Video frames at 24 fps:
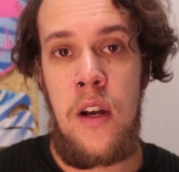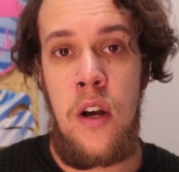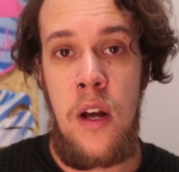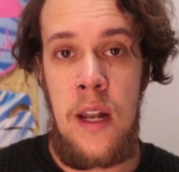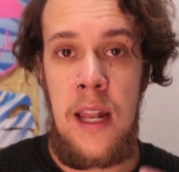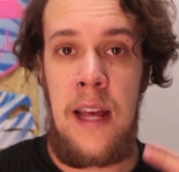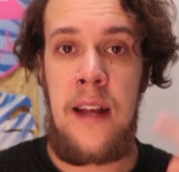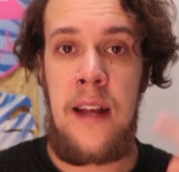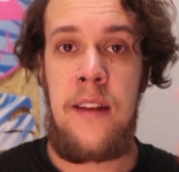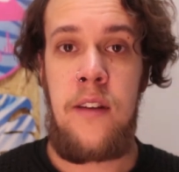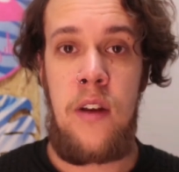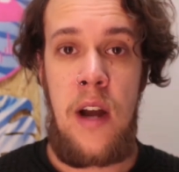
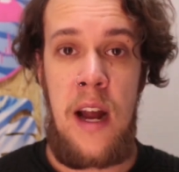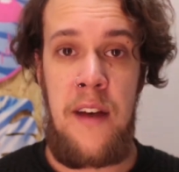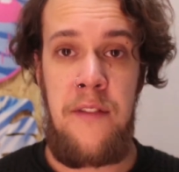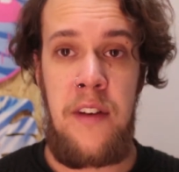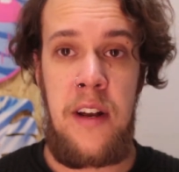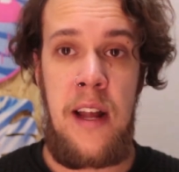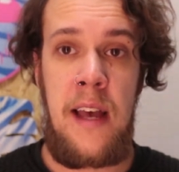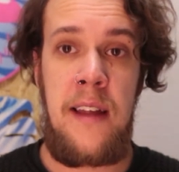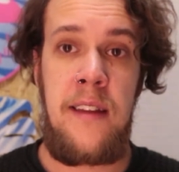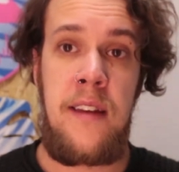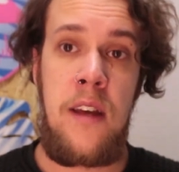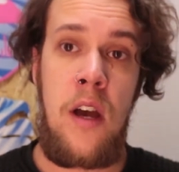collector have
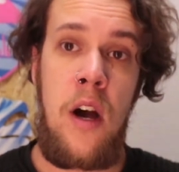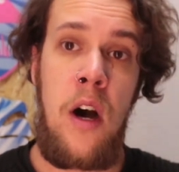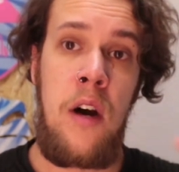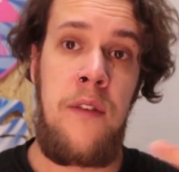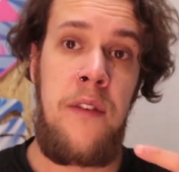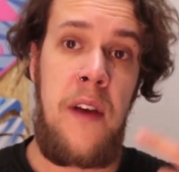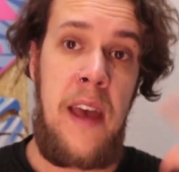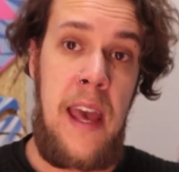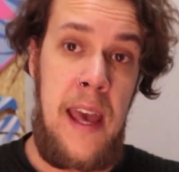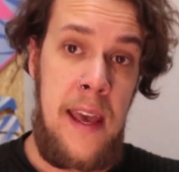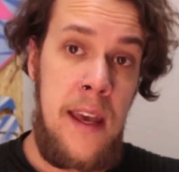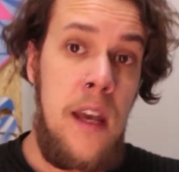an idea
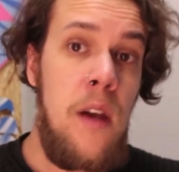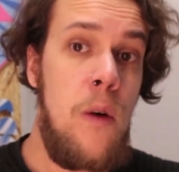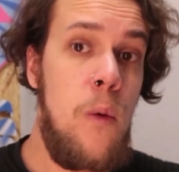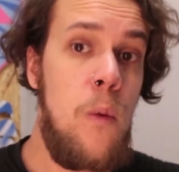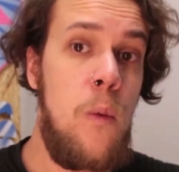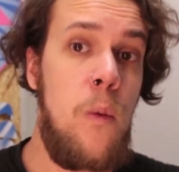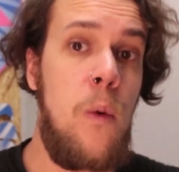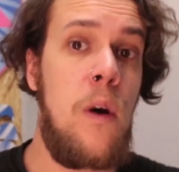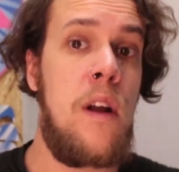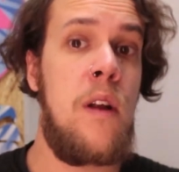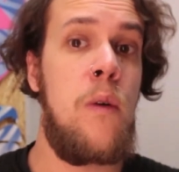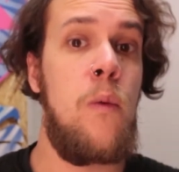of A,
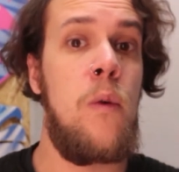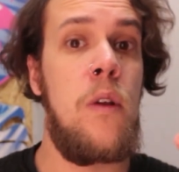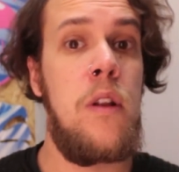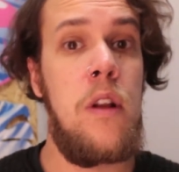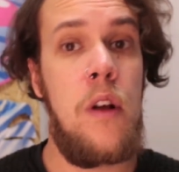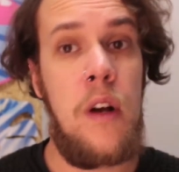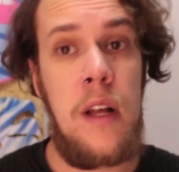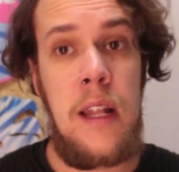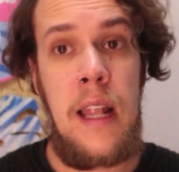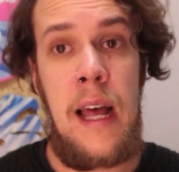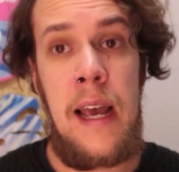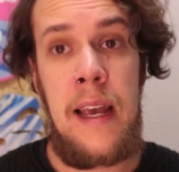what it will
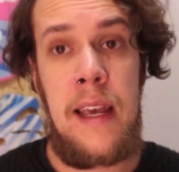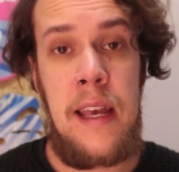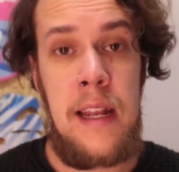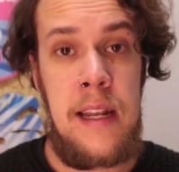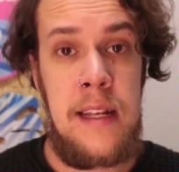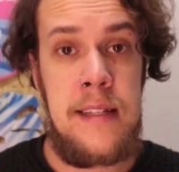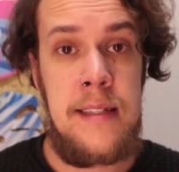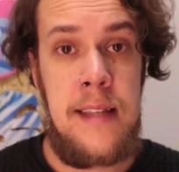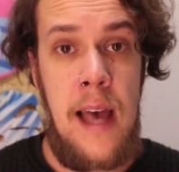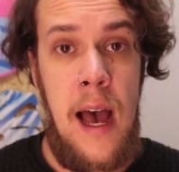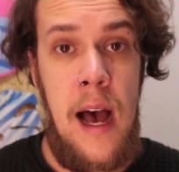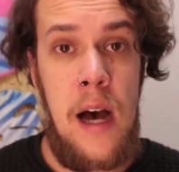look like in
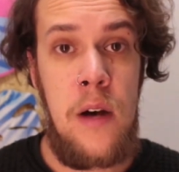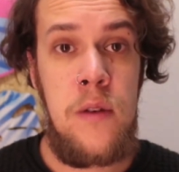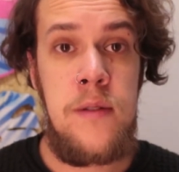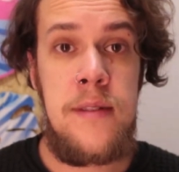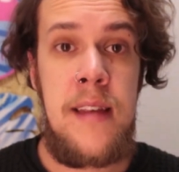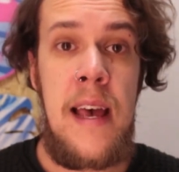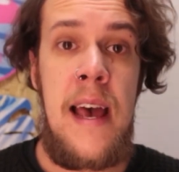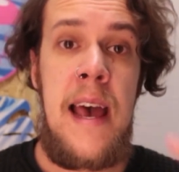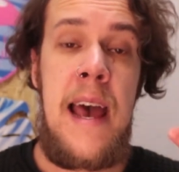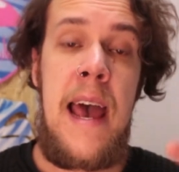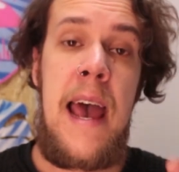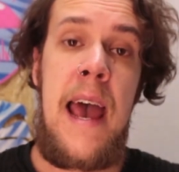his
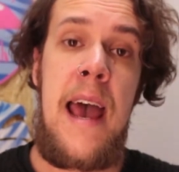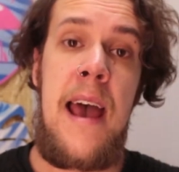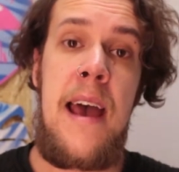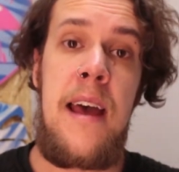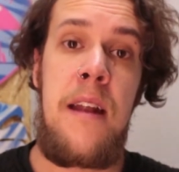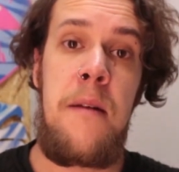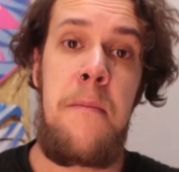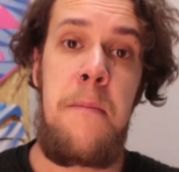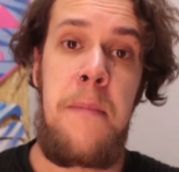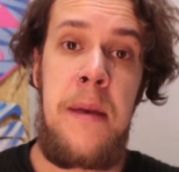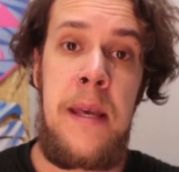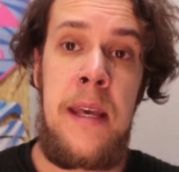house,
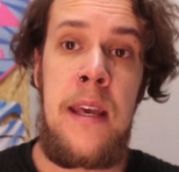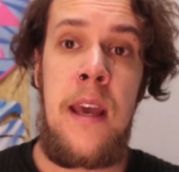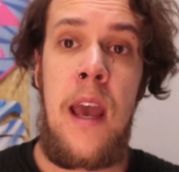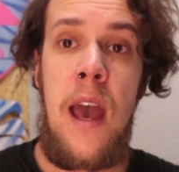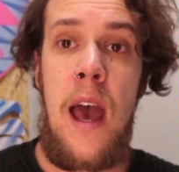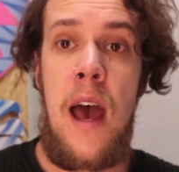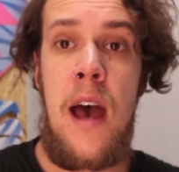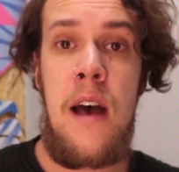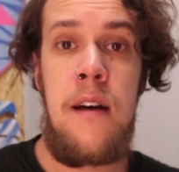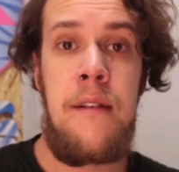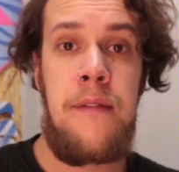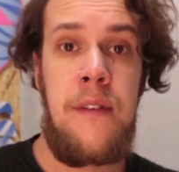and B,
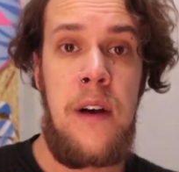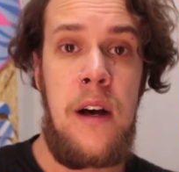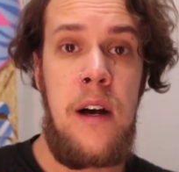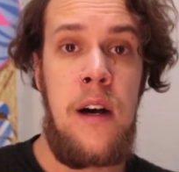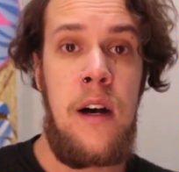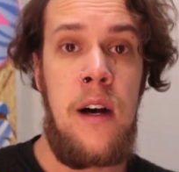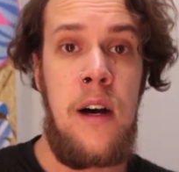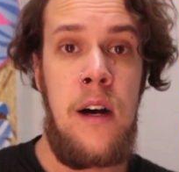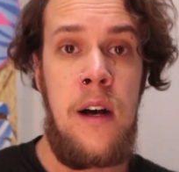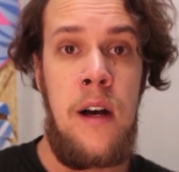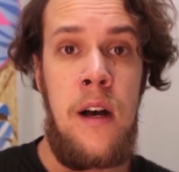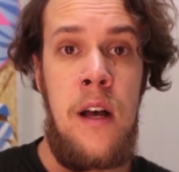have
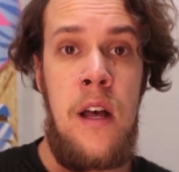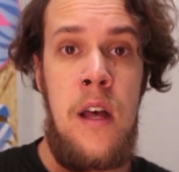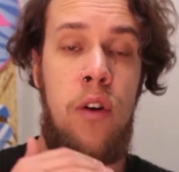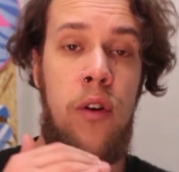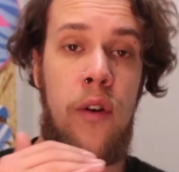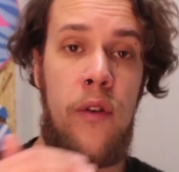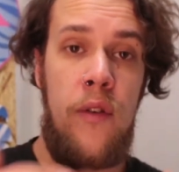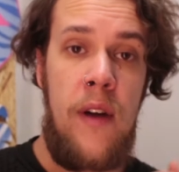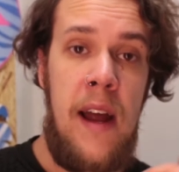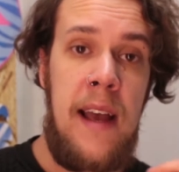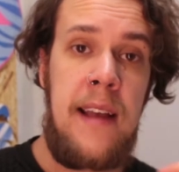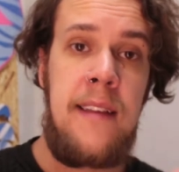a
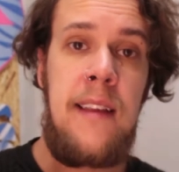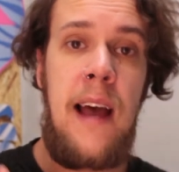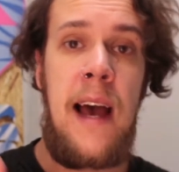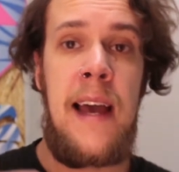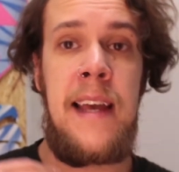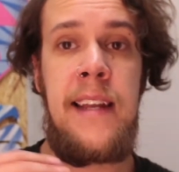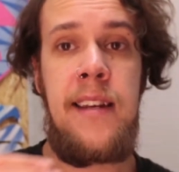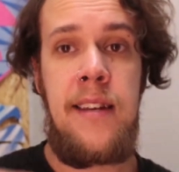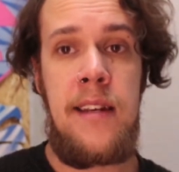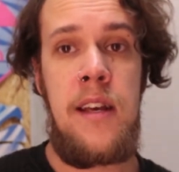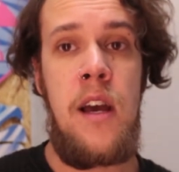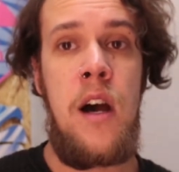correct
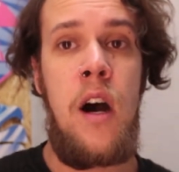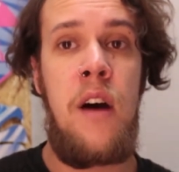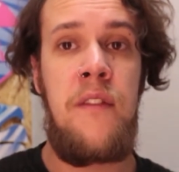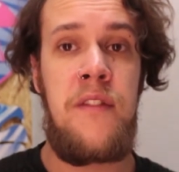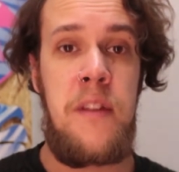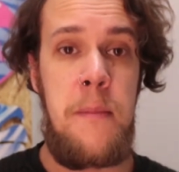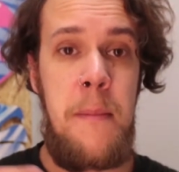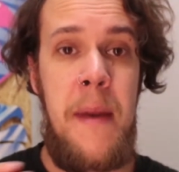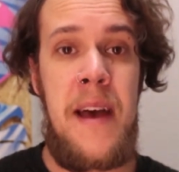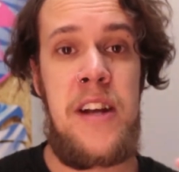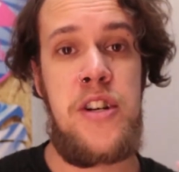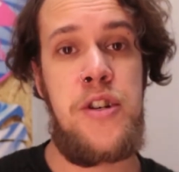idea of
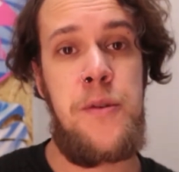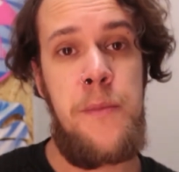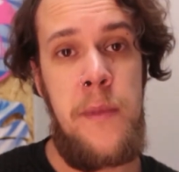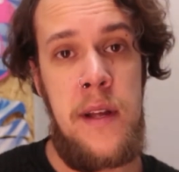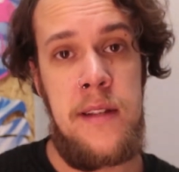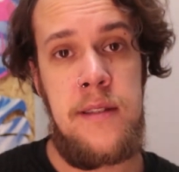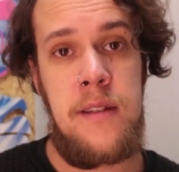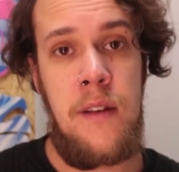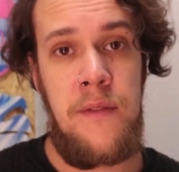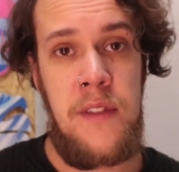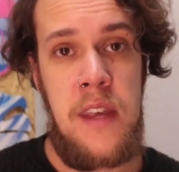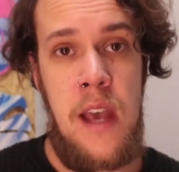the
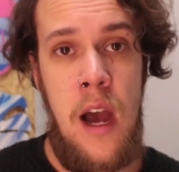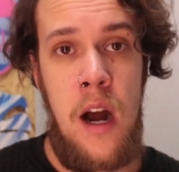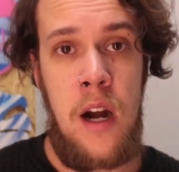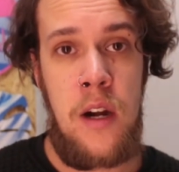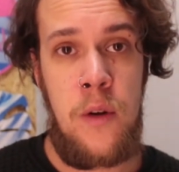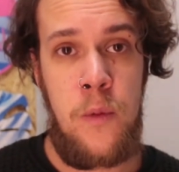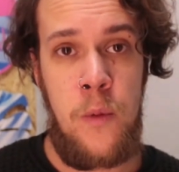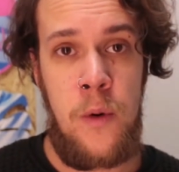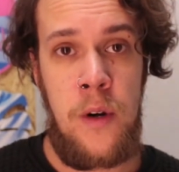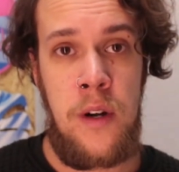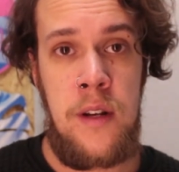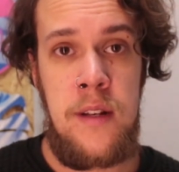measurements of the
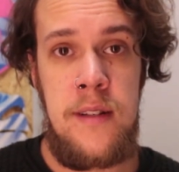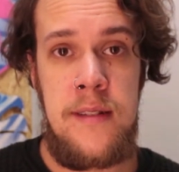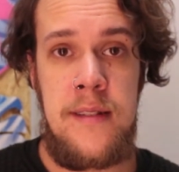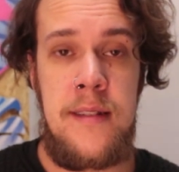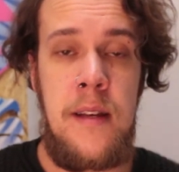artwork.